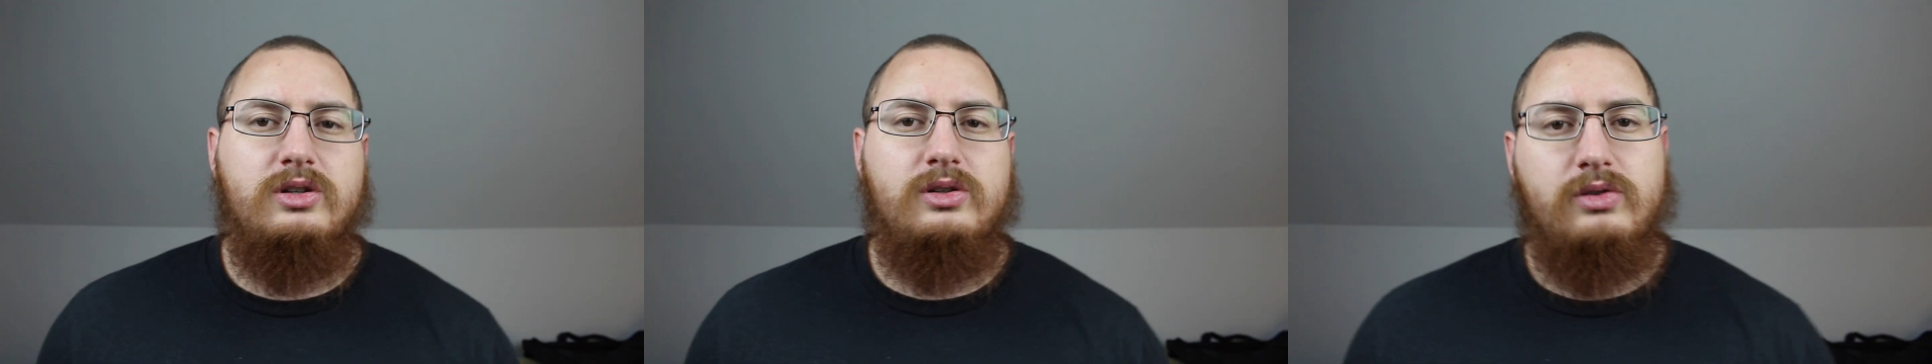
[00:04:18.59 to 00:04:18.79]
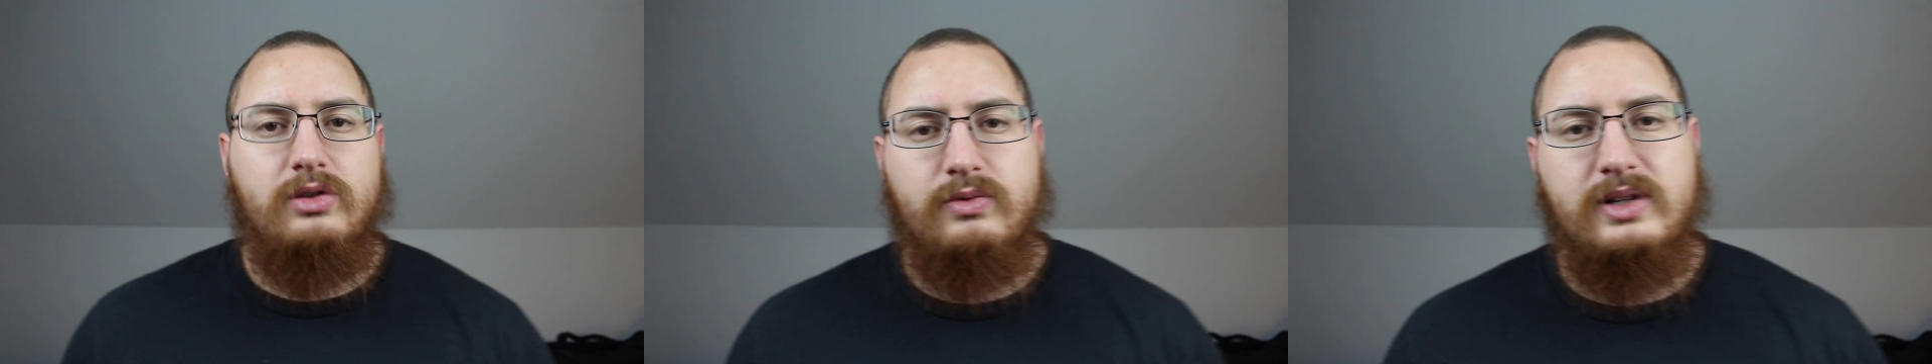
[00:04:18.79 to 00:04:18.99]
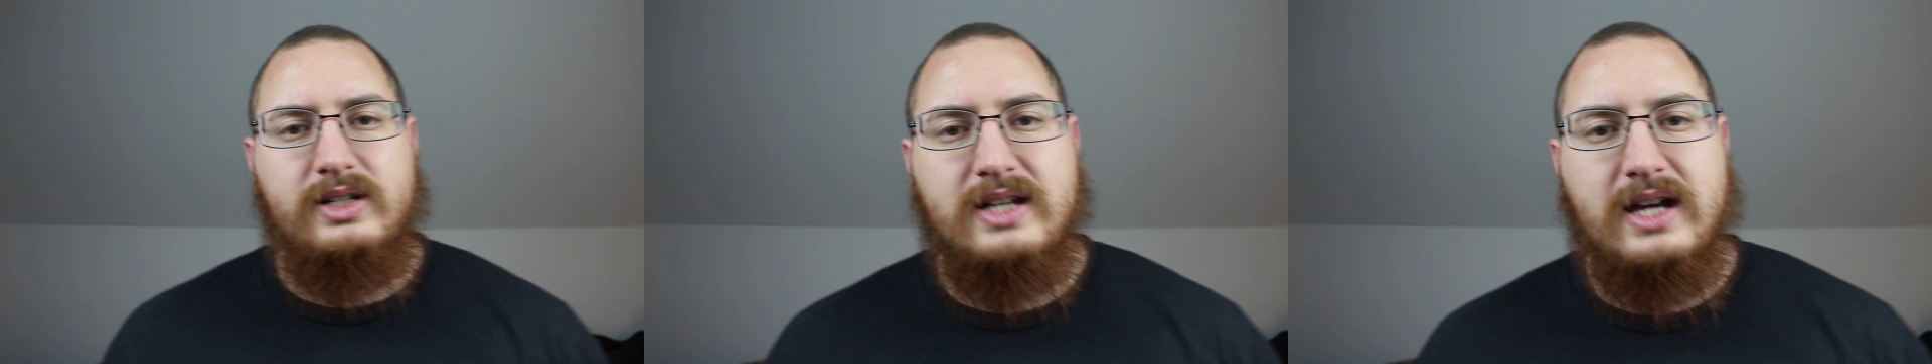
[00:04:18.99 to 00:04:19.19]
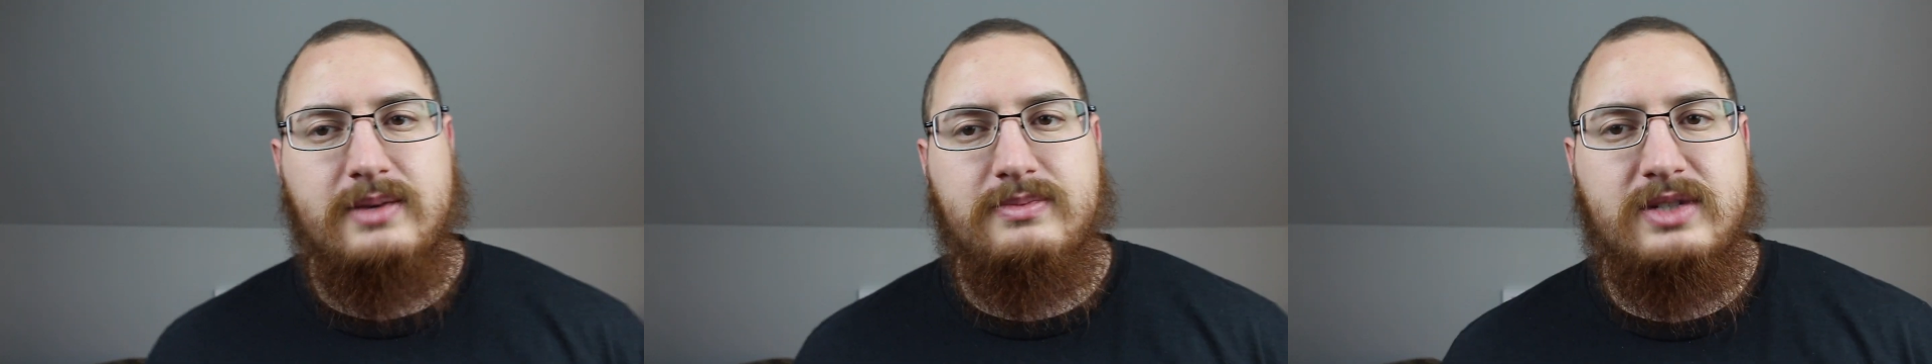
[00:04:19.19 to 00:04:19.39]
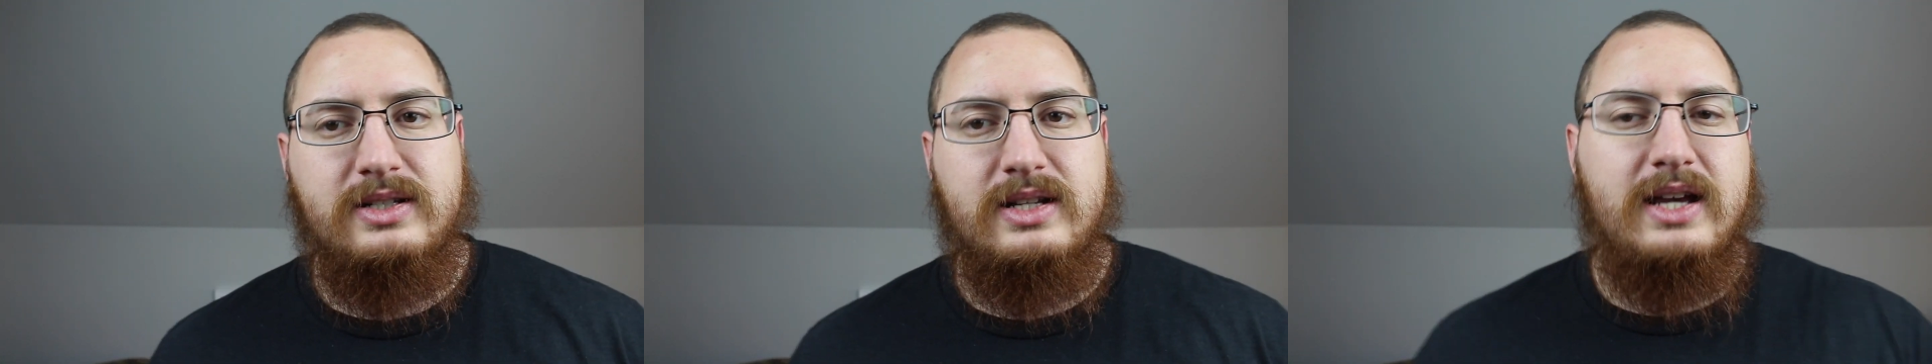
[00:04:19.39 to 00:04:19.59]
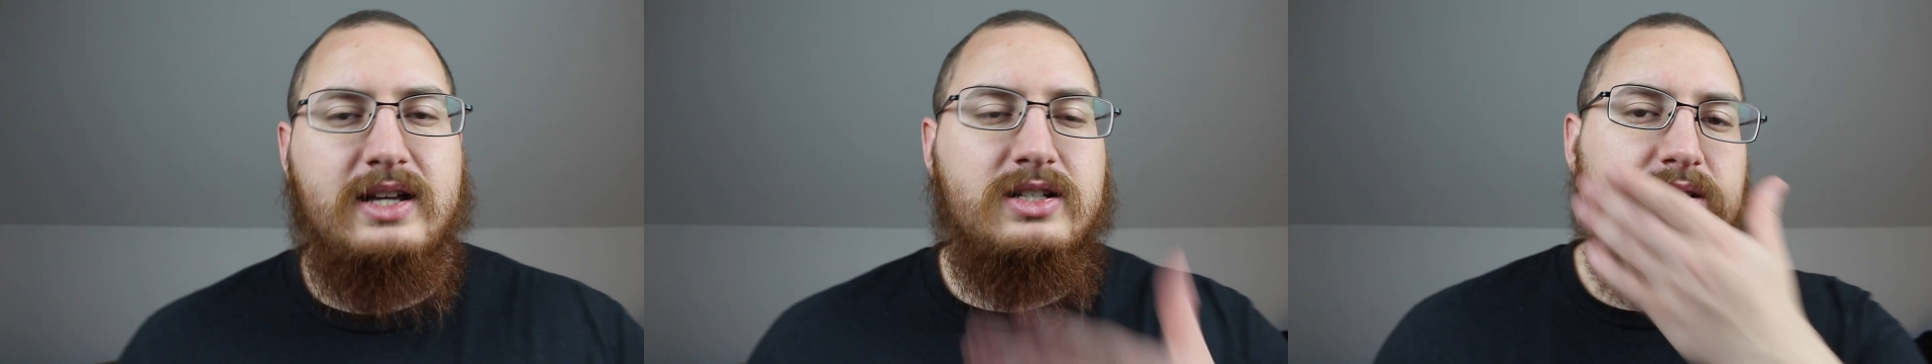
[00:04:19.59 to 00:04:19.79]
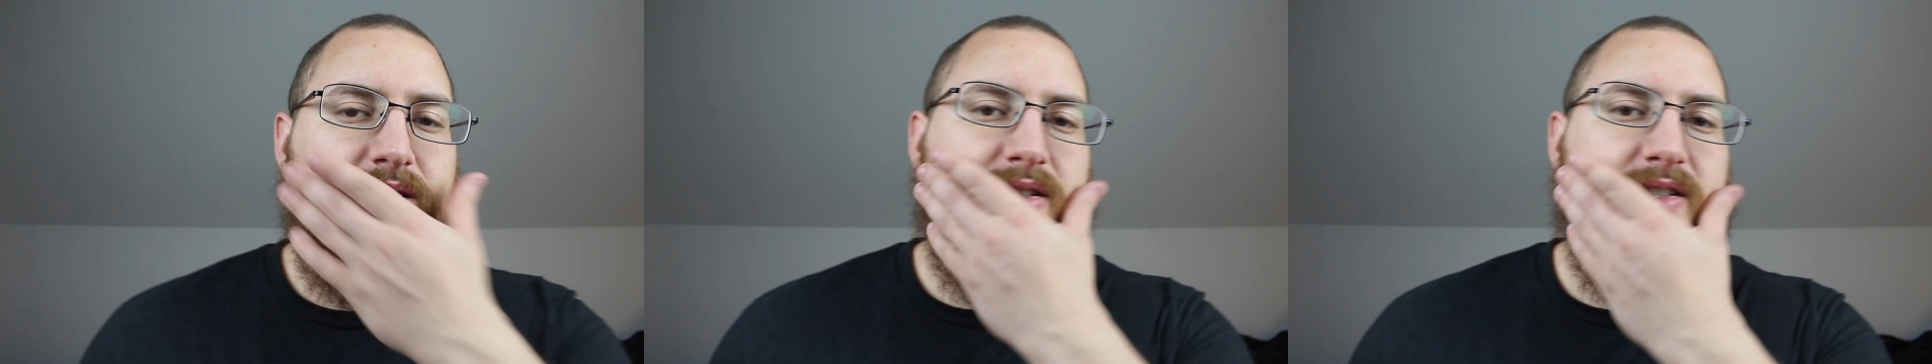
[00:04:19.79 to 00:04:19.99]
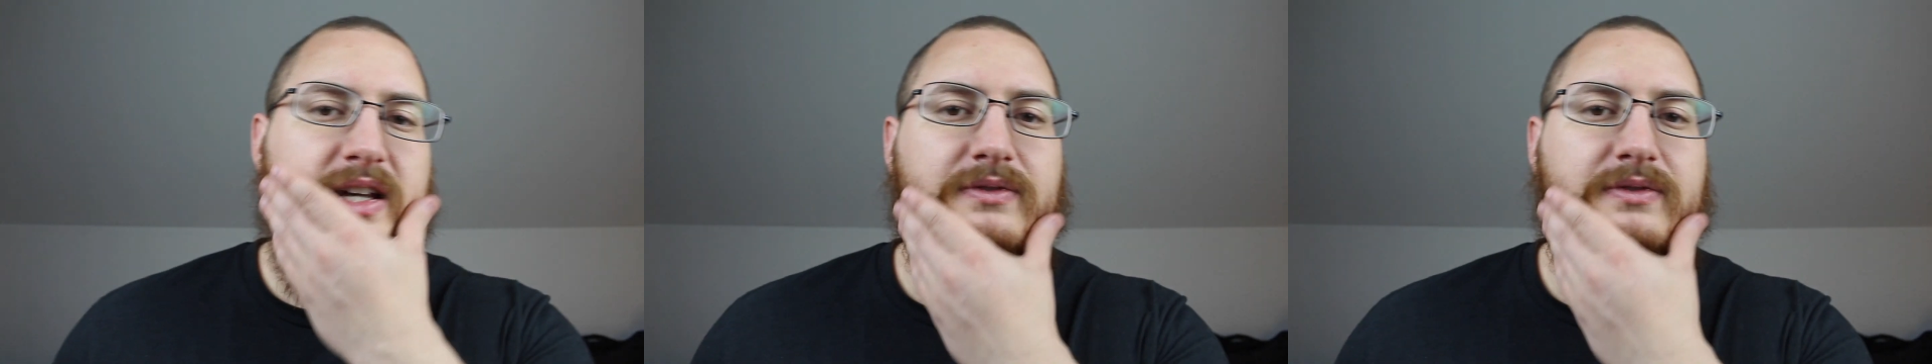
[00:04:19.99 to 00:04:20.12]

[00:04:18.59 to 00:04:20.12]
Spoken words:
to 3 times a day just because